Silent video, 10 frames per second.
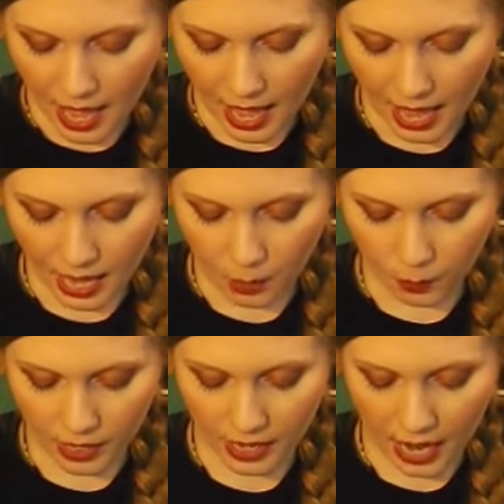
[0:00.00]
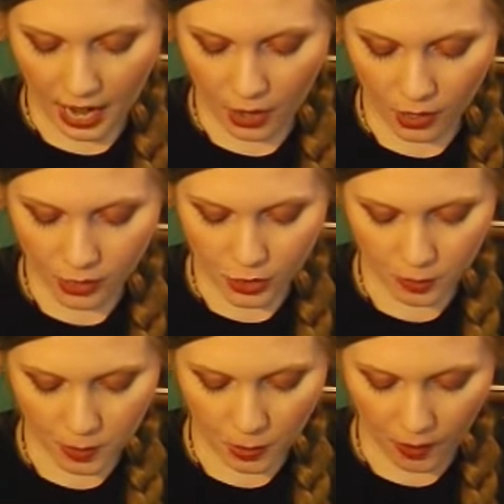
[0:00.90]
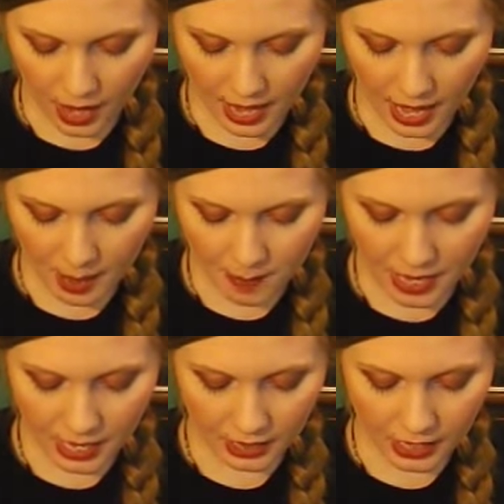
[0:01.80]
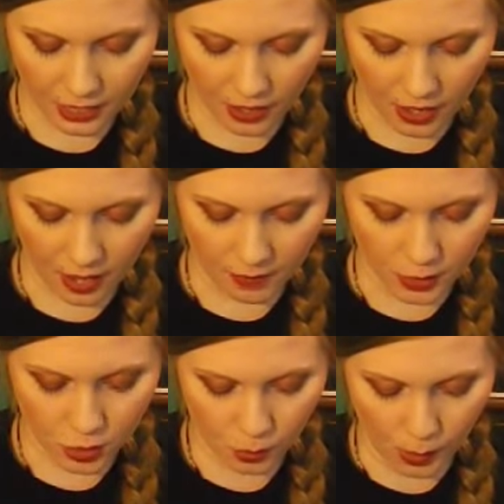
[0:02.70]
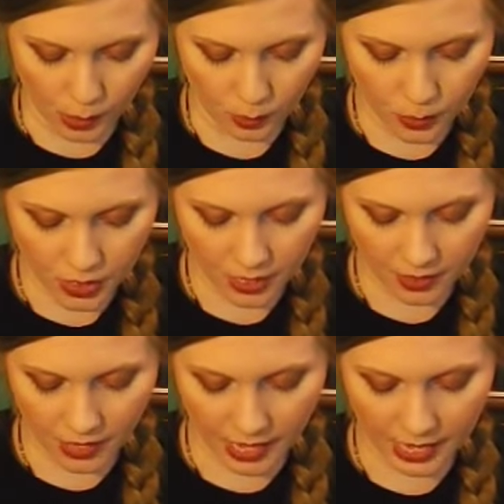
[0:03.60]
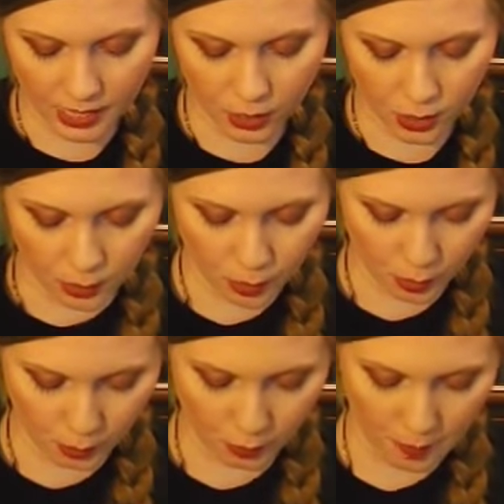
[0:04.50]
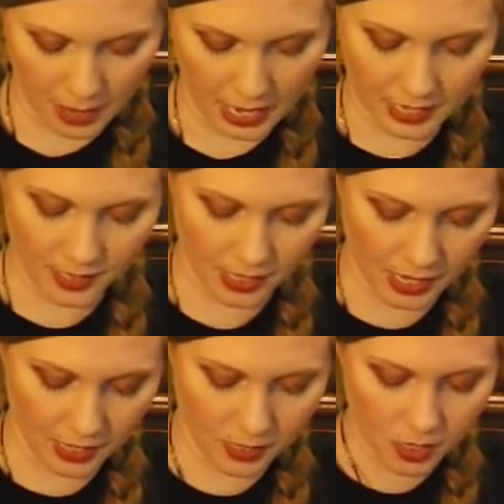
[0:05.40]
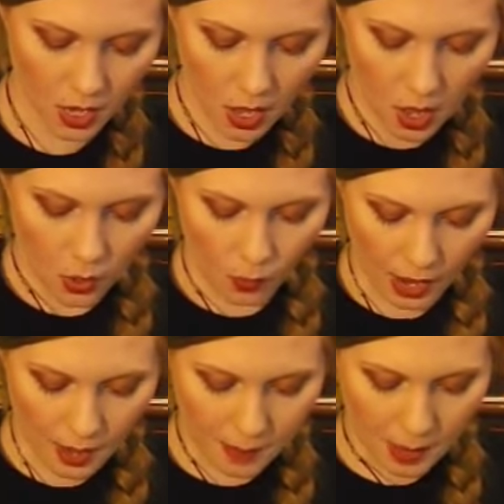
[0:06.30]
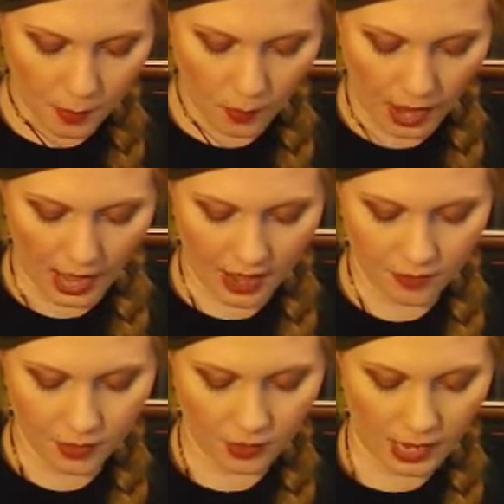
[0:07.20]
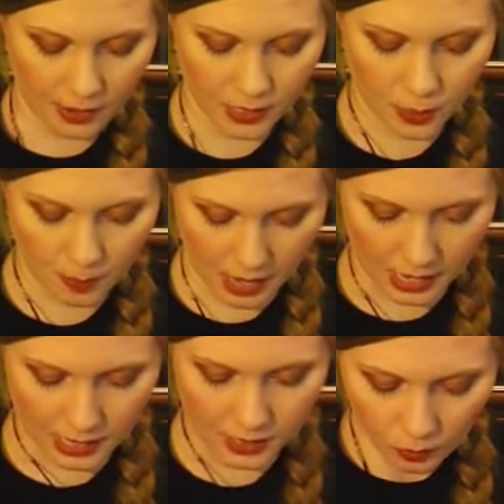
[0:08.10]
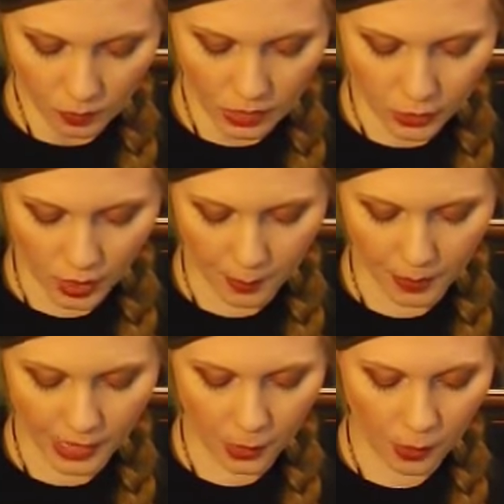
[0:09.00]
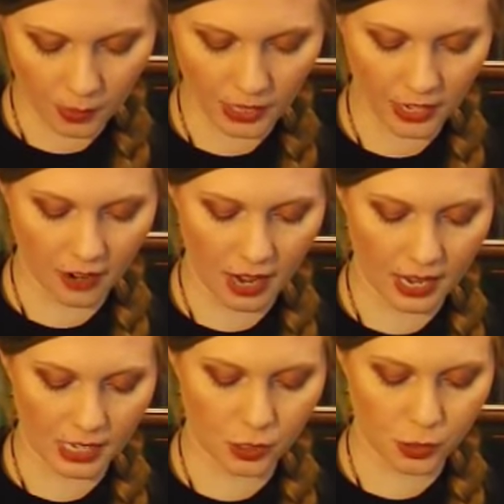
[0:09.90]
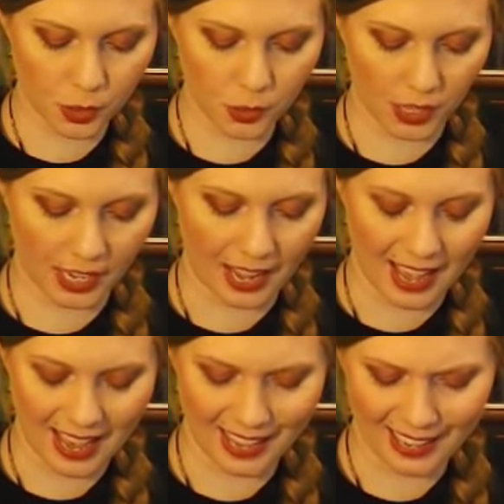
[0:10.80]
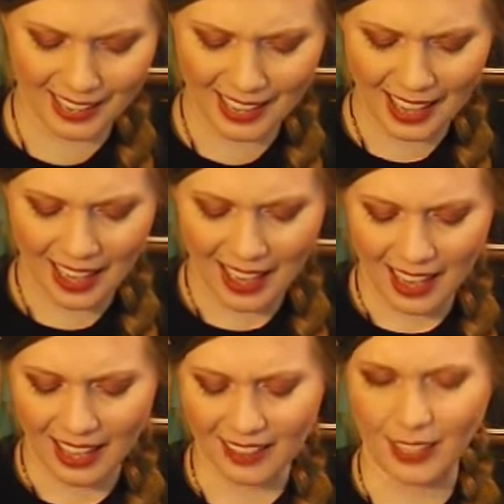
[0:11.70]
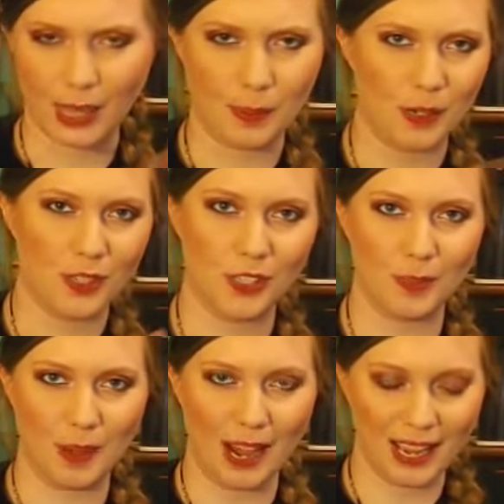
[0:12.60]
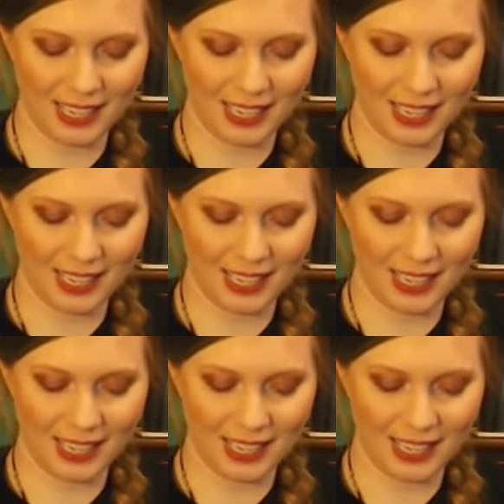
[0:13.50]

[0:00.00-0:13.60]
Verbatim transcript: And when I heard just be quiet, I immediately thought of this quote that is so true for me. It says, quiet people have the loudest minds. So I put that quote in here, and I drew like a head and like the person's mind,